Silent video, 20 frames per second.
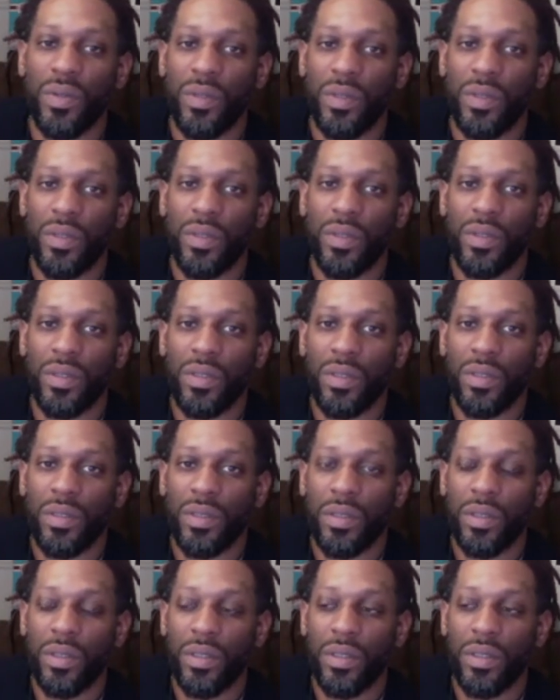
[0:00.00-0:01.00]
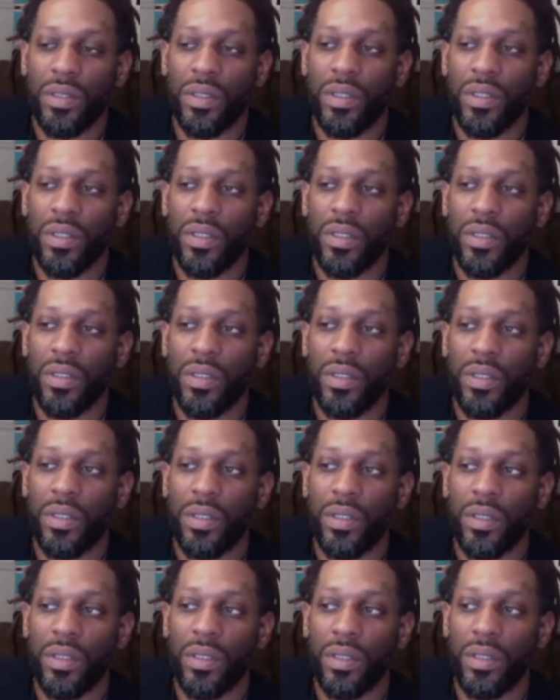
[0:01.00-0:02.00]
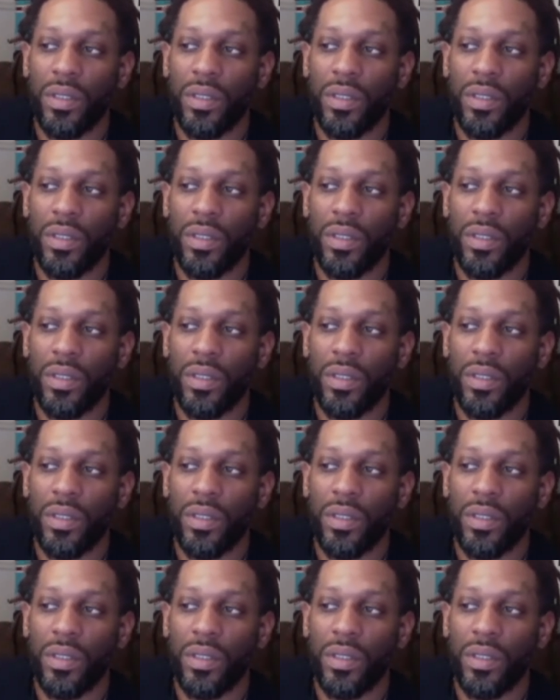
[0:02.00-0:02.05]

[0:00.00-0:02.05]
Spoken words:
Nobody speaks.